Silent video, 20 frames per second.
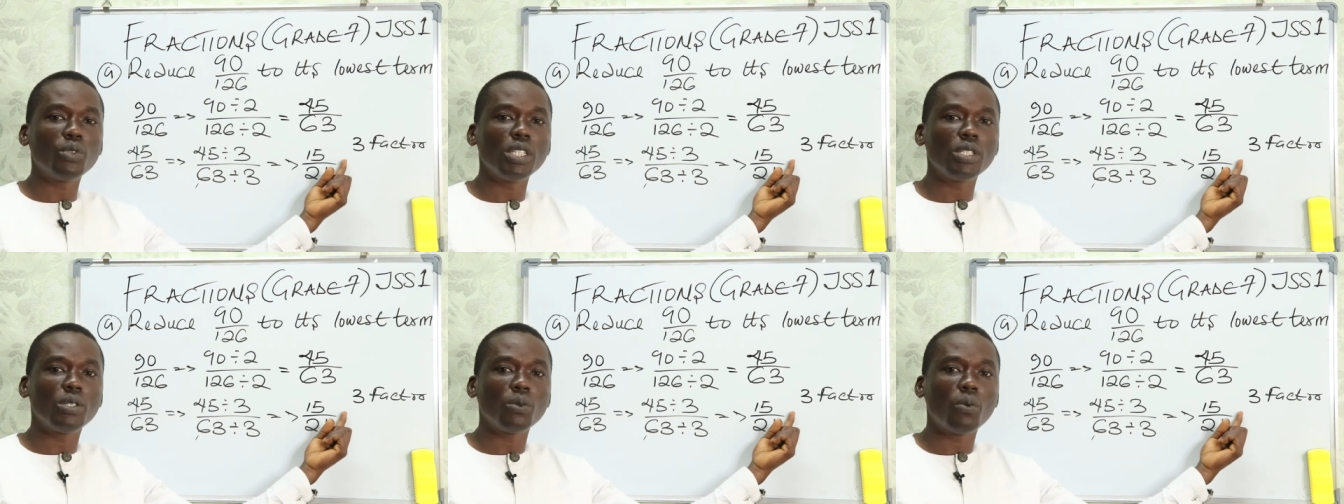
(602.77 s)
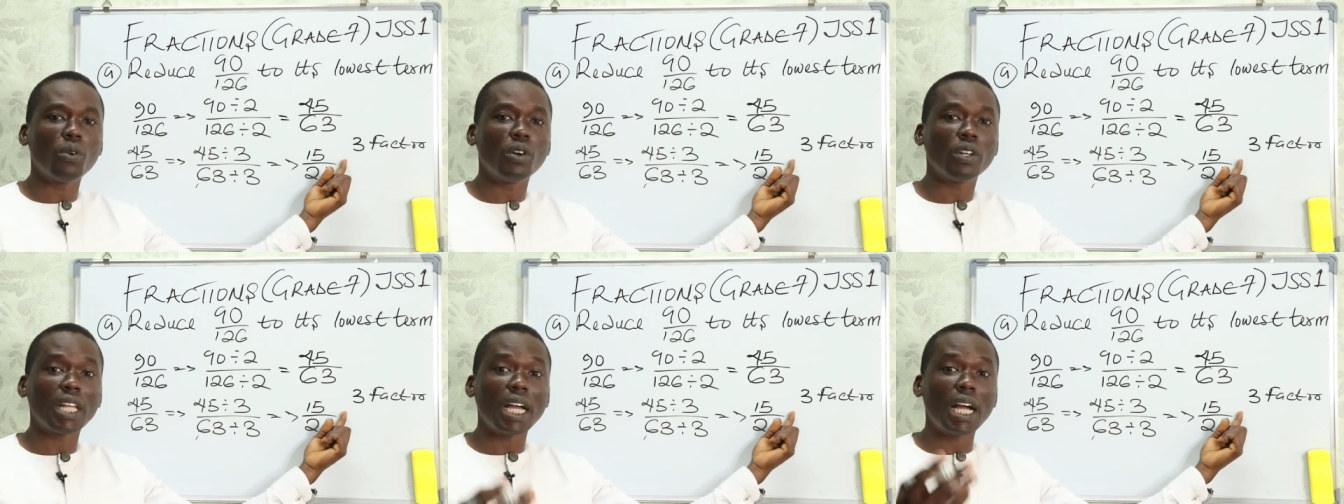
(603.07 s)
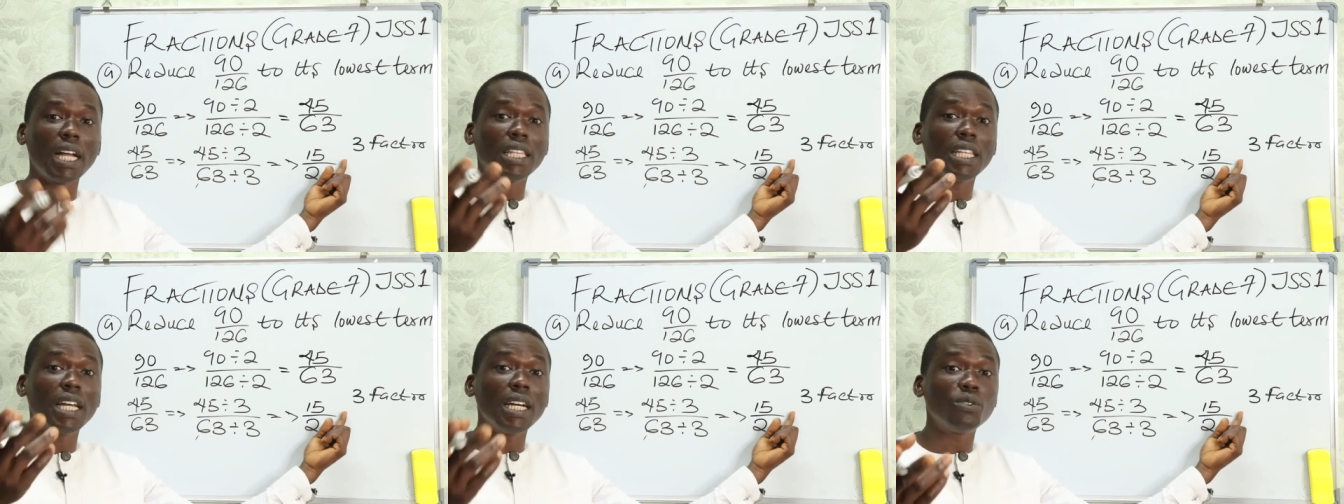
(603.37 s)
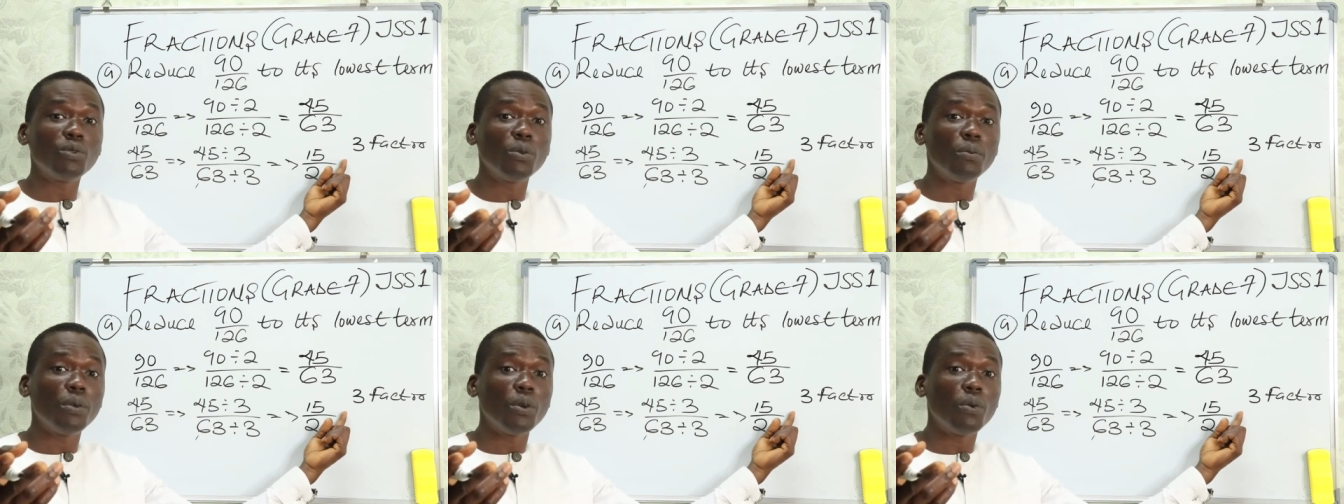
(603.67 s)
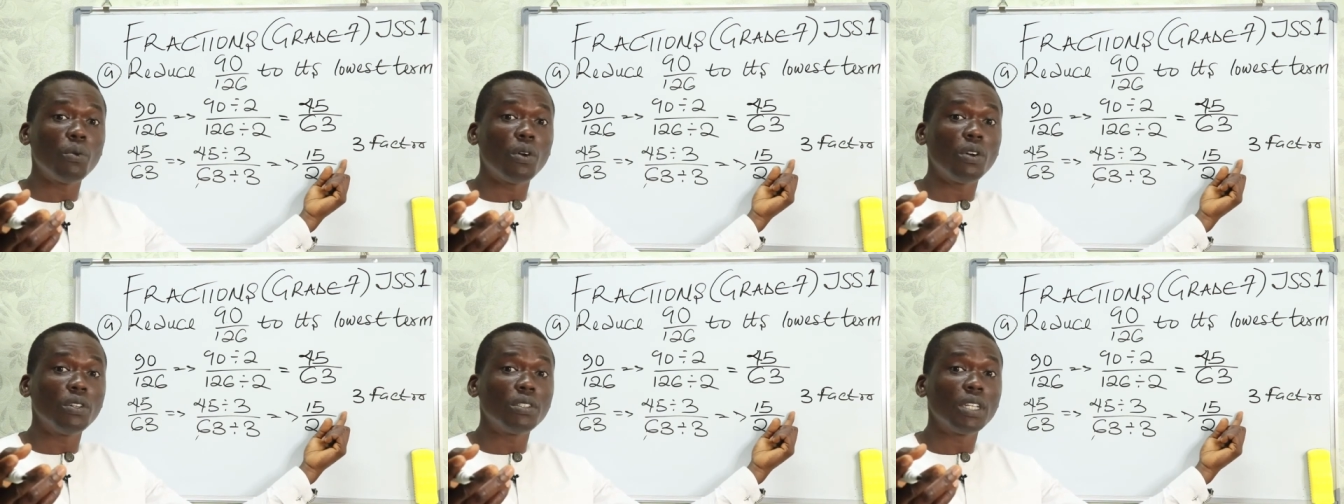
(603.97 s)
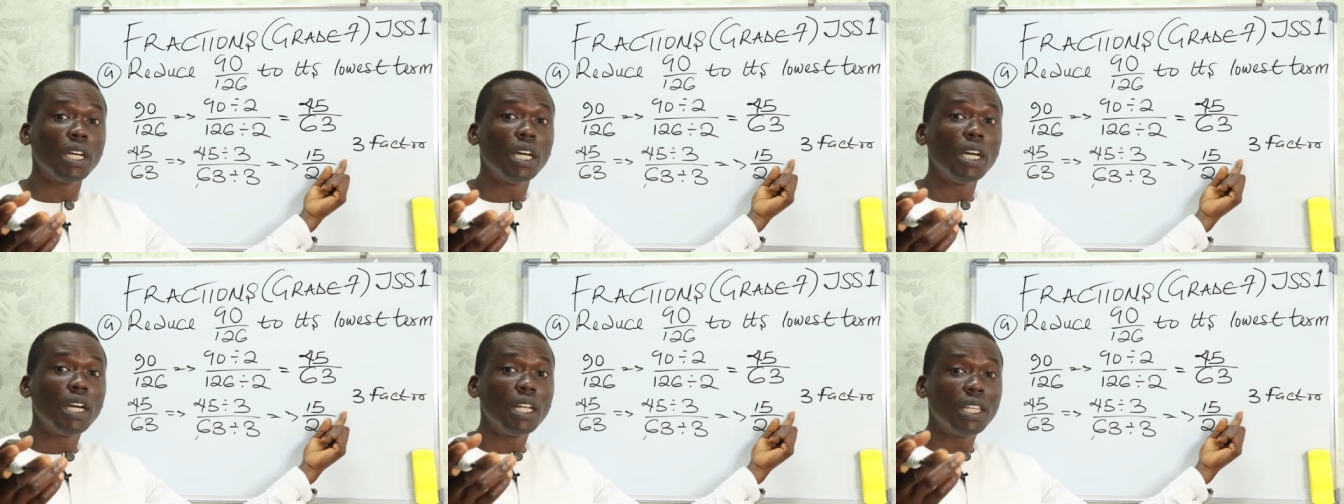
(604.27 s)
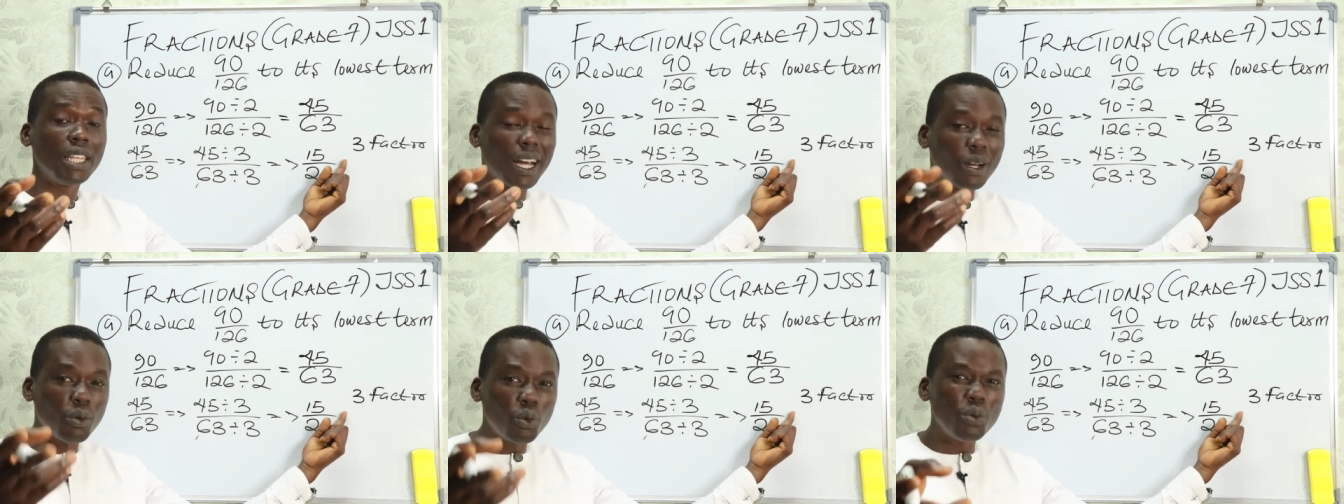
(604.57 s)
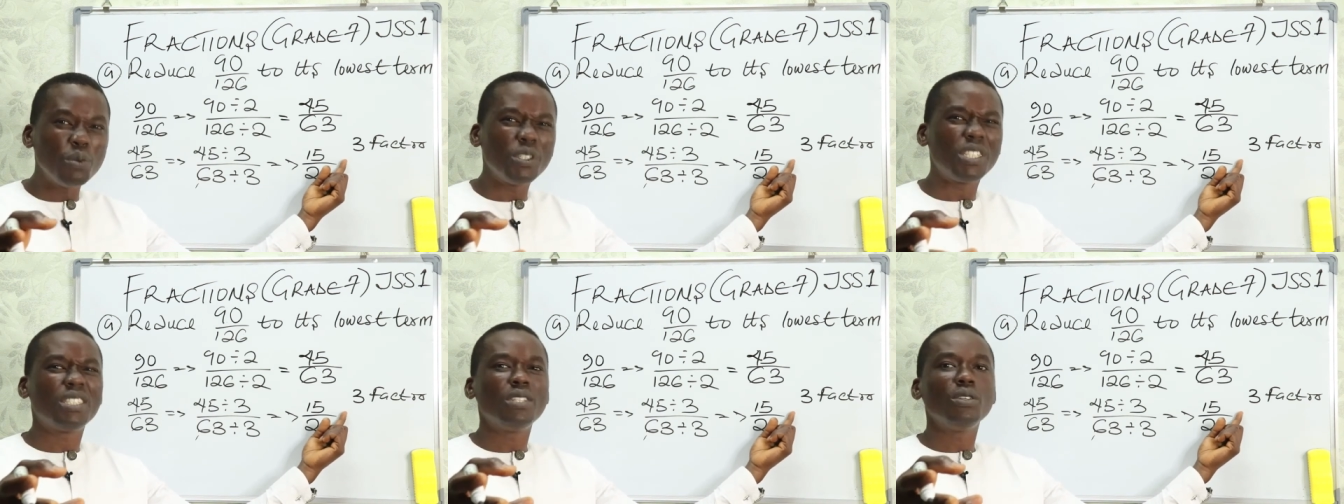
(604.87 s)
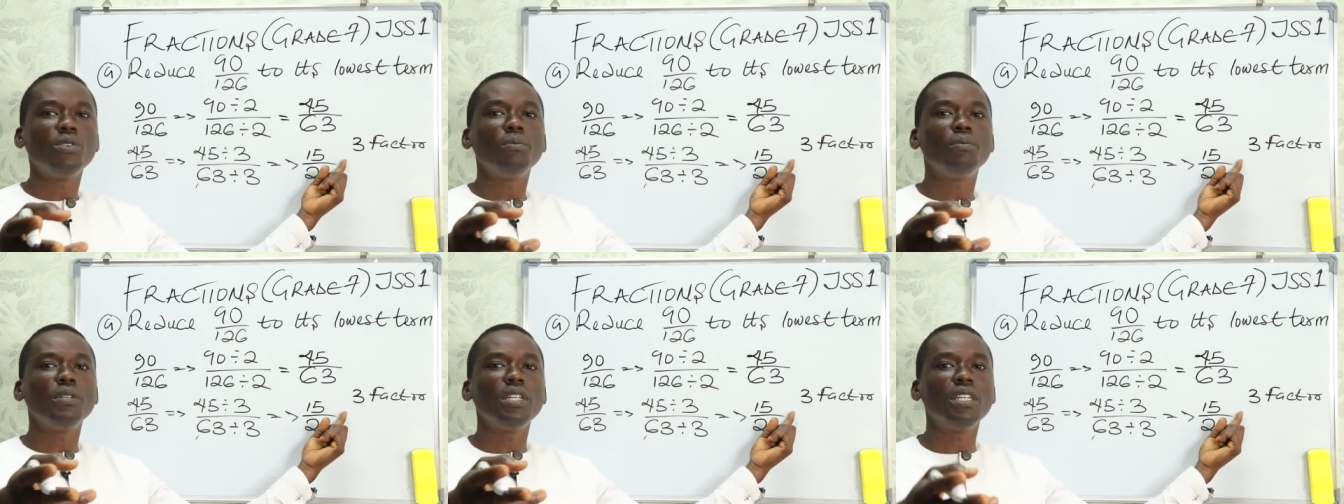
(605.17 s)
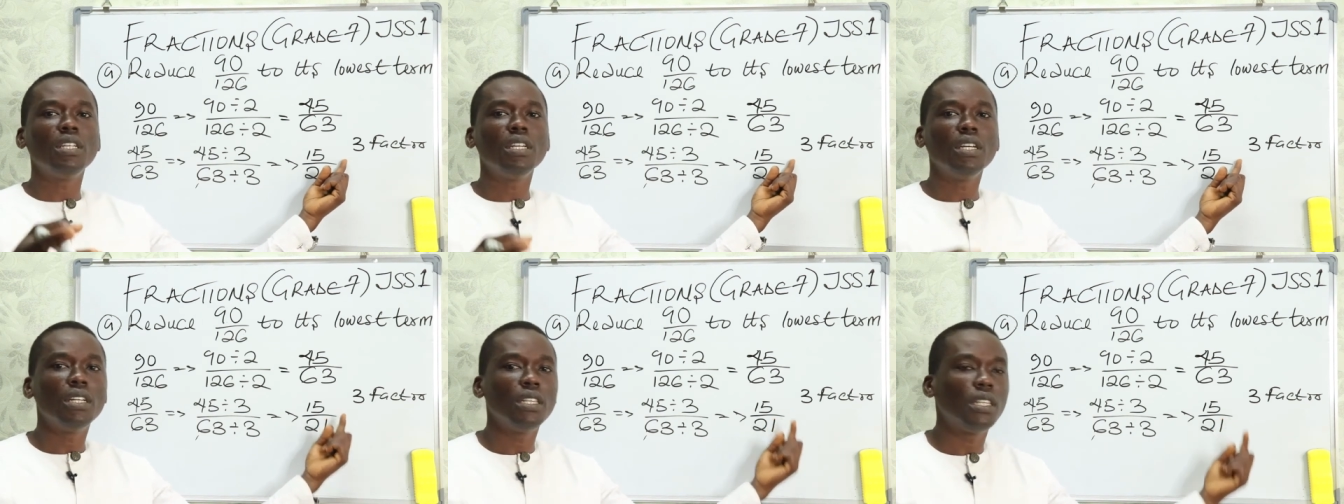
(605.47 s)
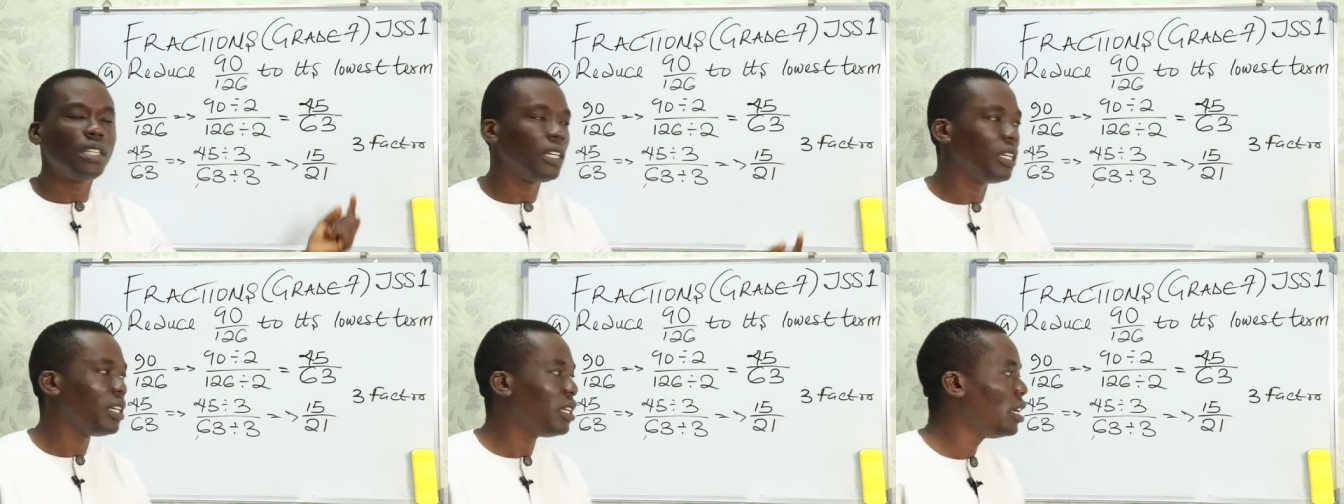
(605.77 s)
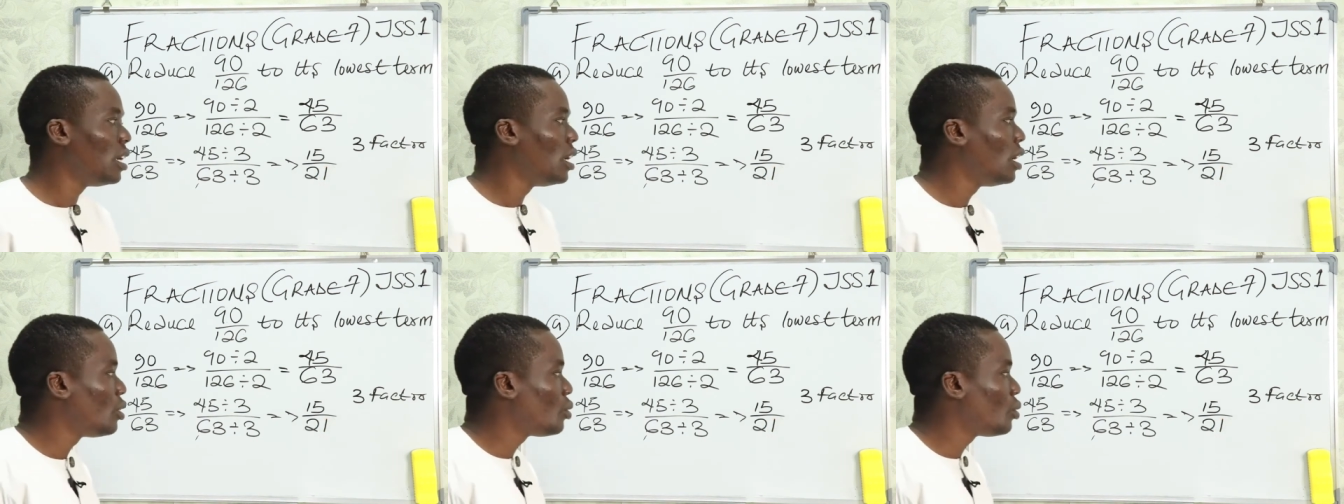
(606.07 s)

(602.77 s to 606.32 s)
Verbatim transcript: 21, and that will be what? That will still be 3.